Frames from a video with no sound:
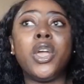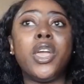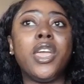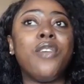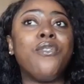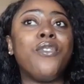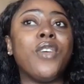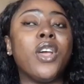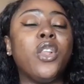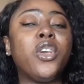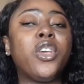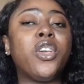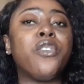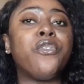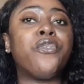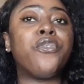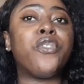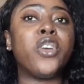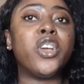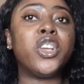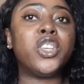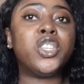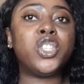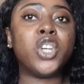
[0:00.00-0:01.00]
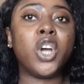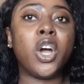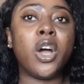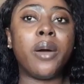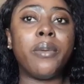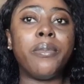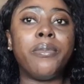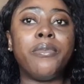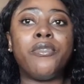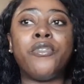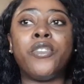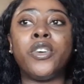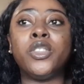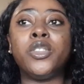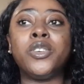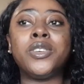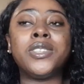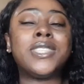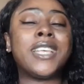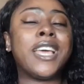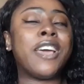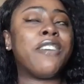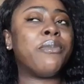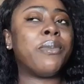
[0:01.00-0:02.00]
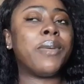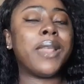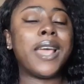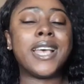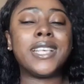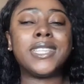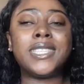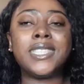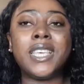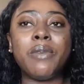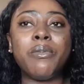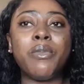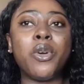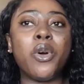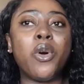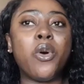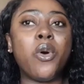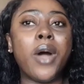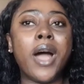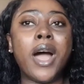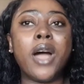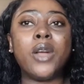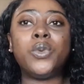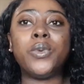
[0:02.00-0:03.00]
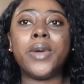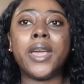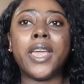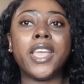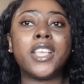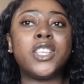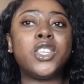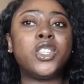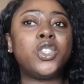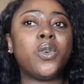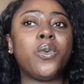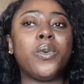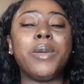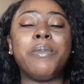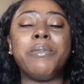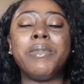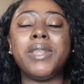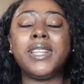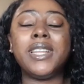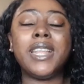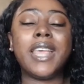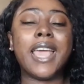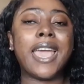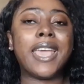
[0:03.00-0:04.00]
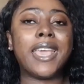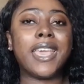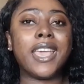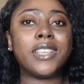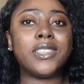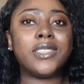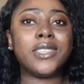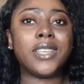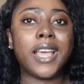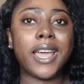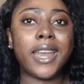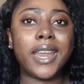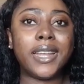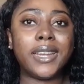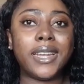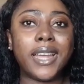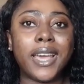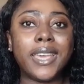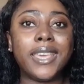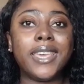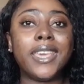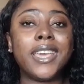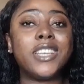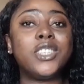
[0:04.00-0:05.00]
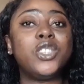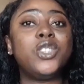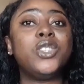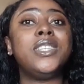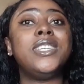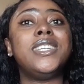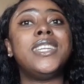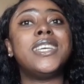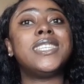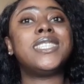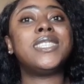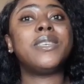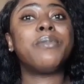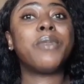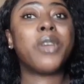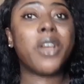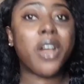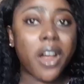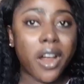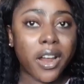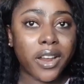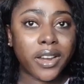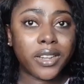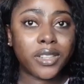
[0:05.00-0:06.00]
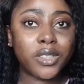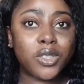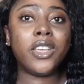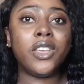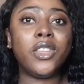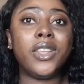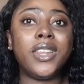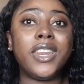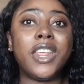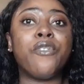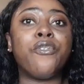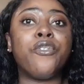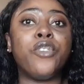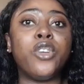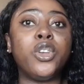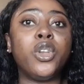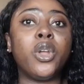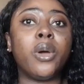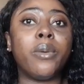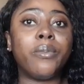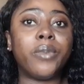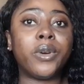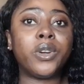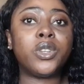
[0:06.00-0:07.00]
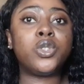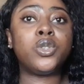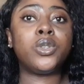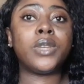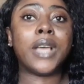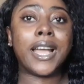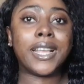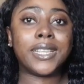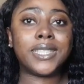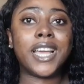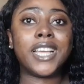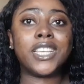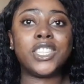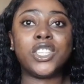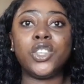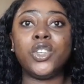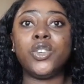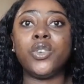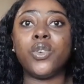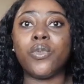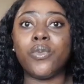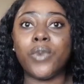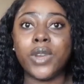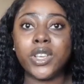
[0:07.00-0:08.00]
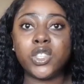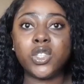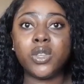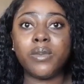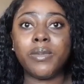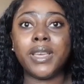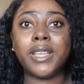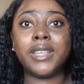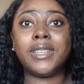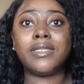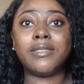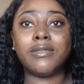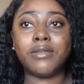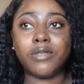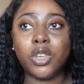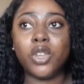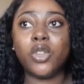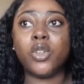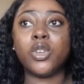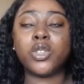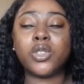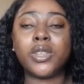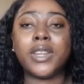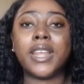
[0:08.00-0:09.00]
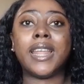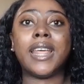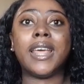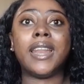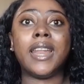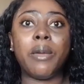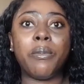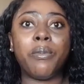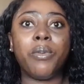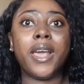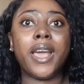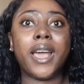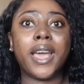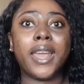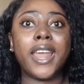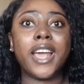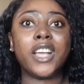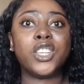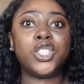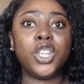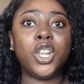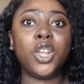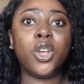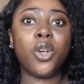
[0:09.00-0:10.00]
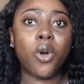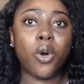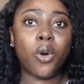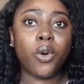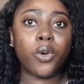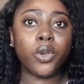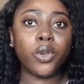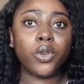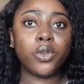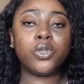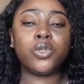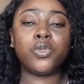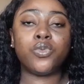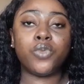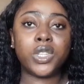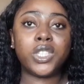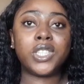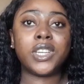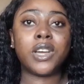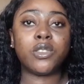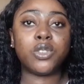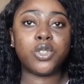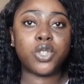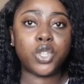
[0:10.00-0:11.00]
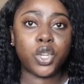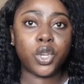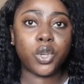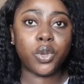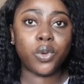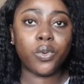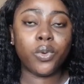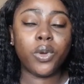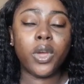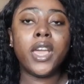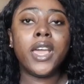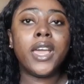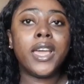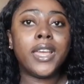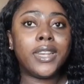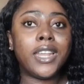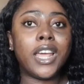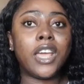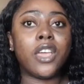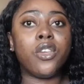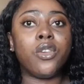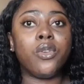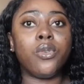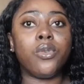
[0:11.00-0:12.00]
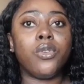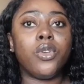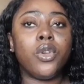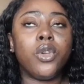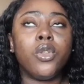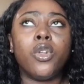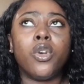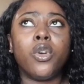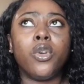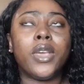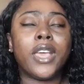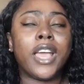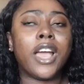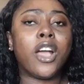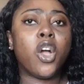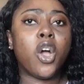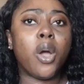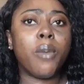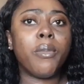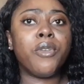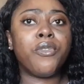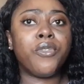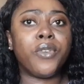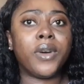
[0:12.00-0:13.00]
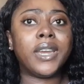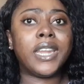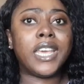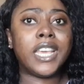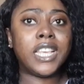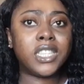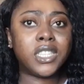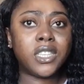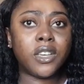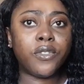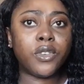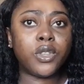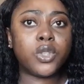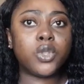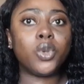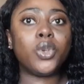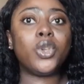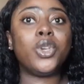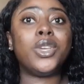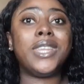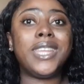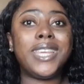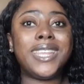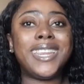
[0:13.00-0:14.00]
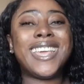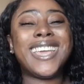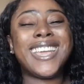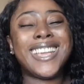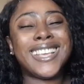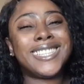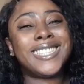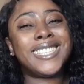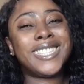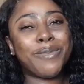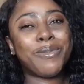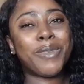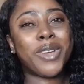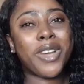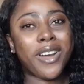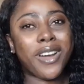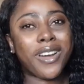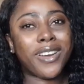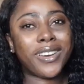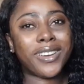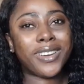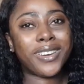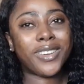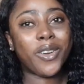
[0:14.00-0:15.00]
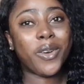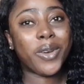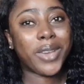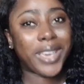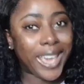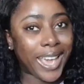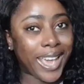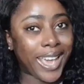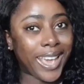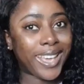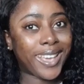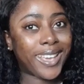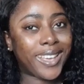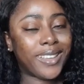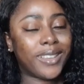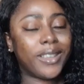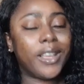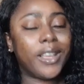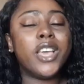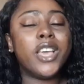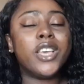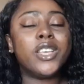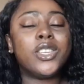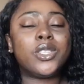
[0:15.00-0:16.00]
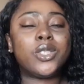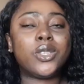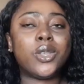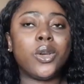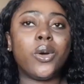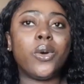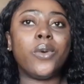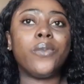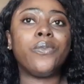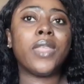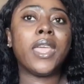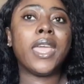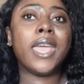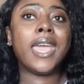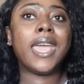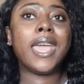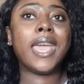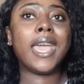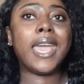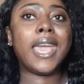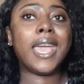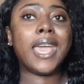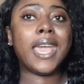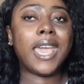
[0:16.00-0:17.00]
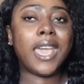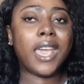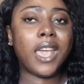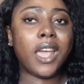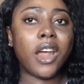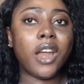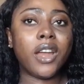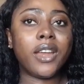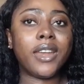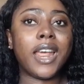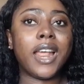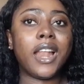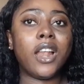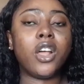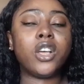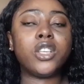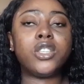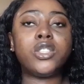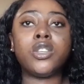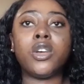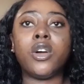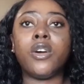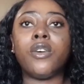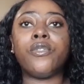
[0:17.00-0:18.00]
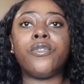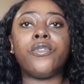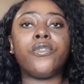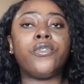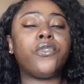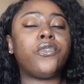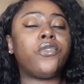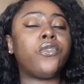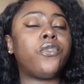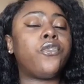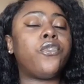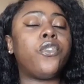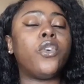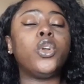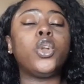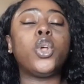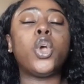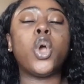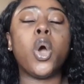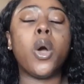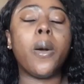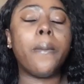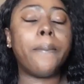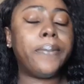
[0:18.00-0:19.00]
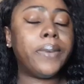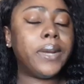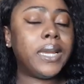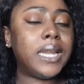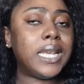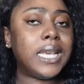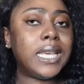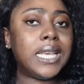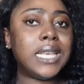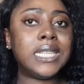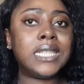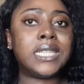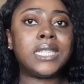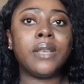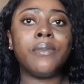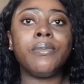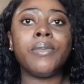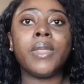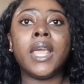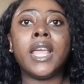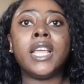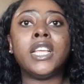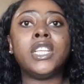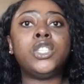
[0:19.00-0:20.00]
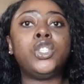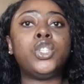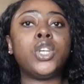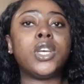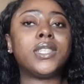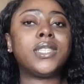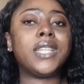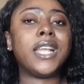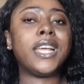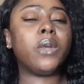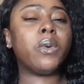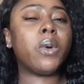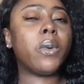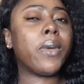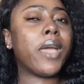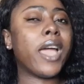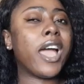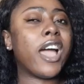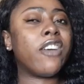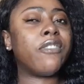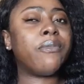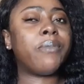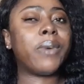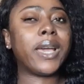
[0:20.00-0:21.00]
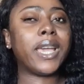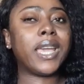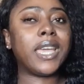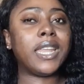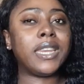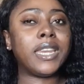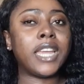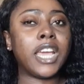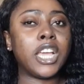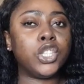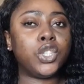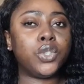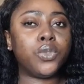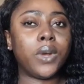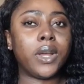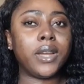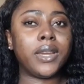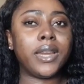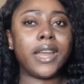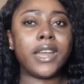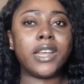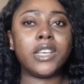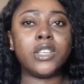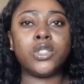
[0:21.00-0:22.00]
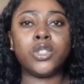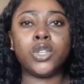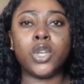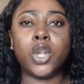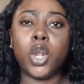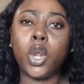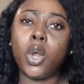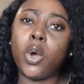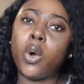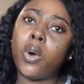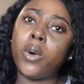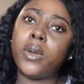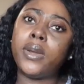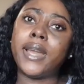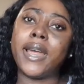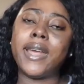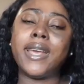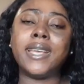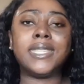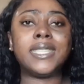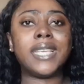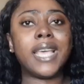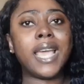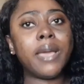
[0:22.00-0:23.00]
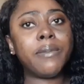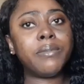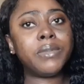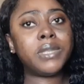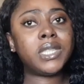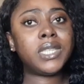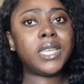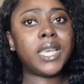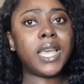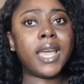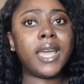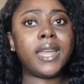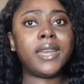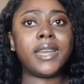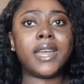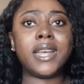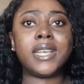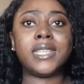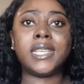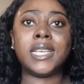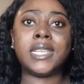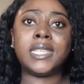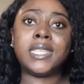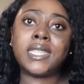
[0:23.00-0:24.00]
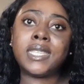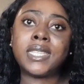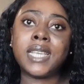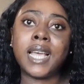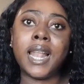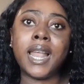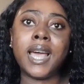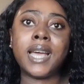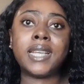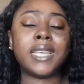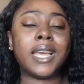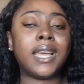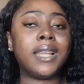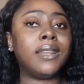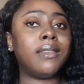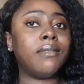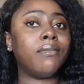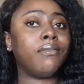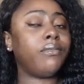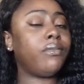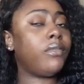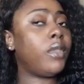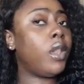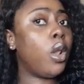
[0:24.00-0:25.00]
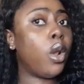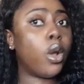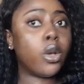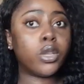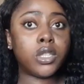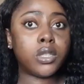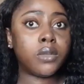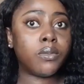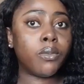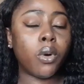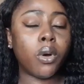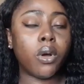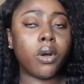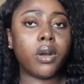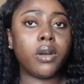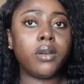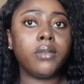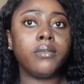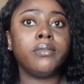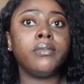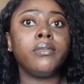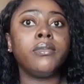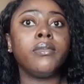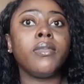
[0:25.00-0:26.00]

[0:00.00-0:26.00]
If you're looking for a job, for those that have been asking me, oh, how do I get a job immediately I get to Canada? Yes, you need a SIM card. You need a phone number to attach in your resume, you know, so that an employer can actually call you to reach out to you, that you can come in for an interview. So you need a SIM card. Okay, so here there are lots of phone companies, just like the way we have back in Nigeria. There is Glo, there is MTN, there is Etisalat, and lots more.